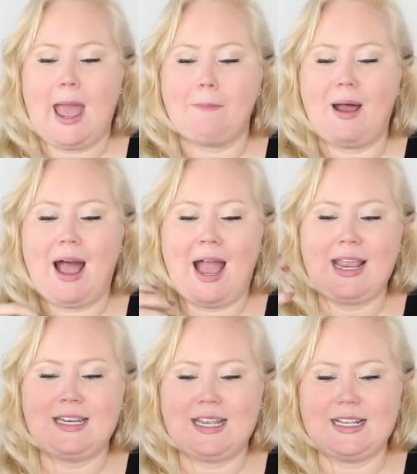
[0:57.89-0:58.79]
and
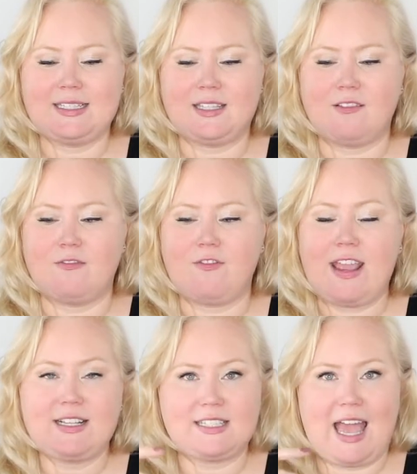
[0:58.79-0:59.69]
behind it is the
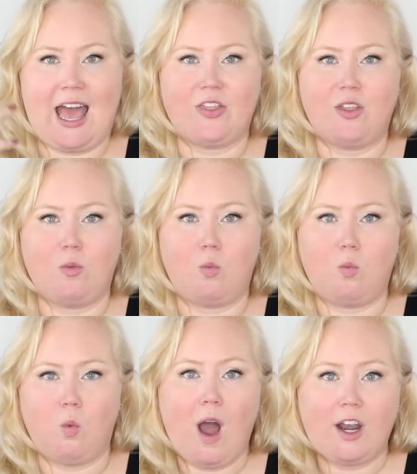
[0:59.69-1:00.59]
vase that had the
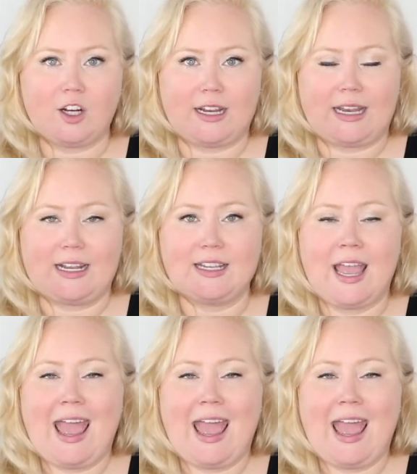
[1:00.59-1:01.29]
water in it.